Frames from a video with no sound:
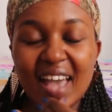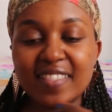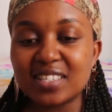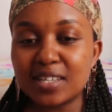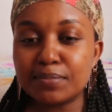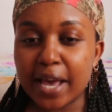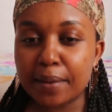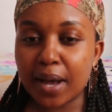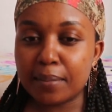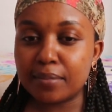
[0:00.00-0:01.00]
at the same
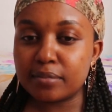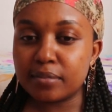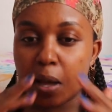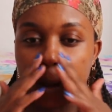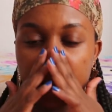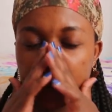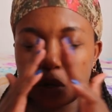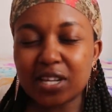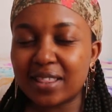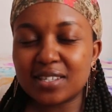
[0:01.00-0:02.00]
time, I'm
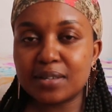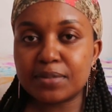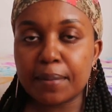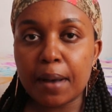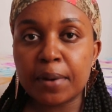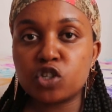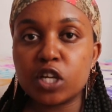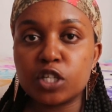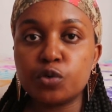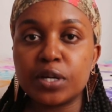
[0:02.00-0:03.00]

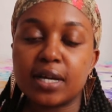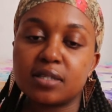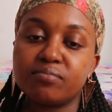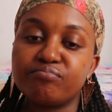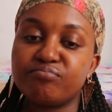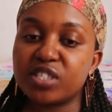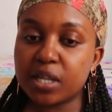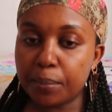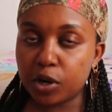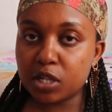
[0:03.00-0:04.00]
actually doing a
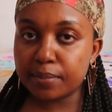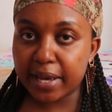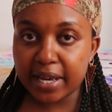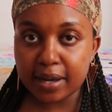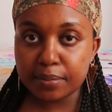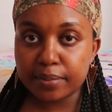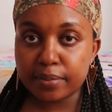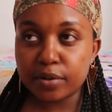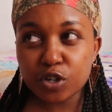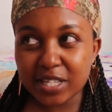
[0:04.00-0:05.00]
simple makeup
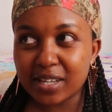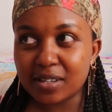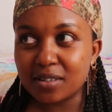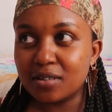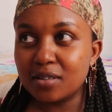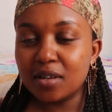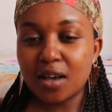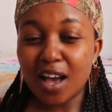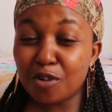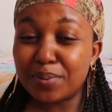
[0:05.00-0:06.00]
routine.
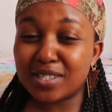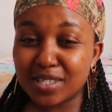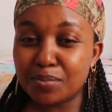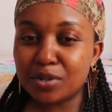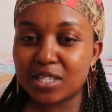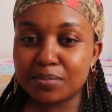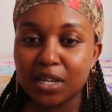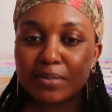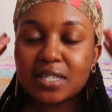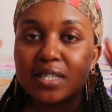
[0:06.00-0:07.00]
I hope it's simple.
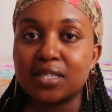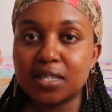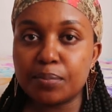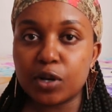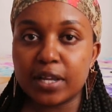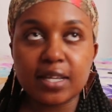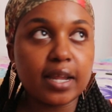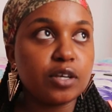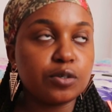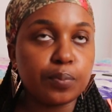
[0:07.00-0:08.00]
Sometimes I say simple and
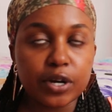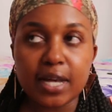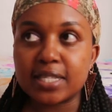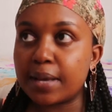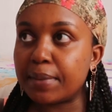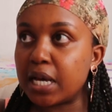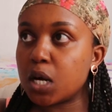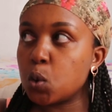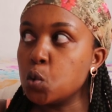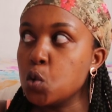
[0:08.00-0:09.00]
then I use product and I'm
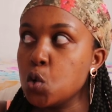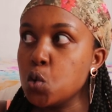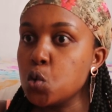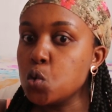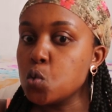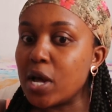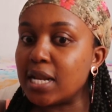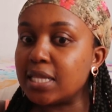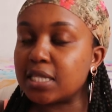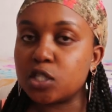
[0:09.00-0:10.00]
like, ooh,
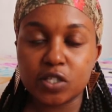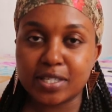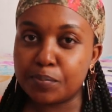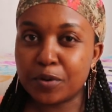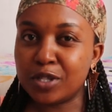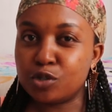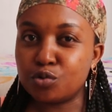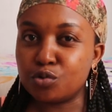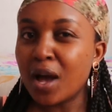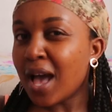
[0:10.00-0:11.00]
well, that's not simple
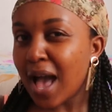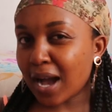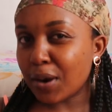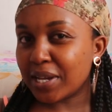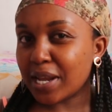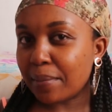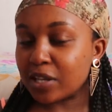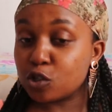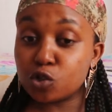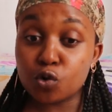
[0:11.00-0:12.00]
to a kawaida
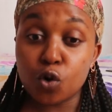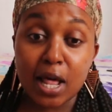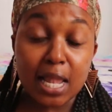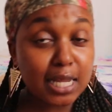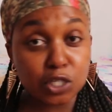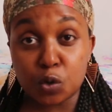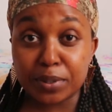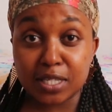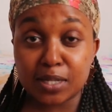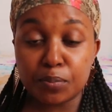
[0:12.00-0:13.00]
person. So let's hope it's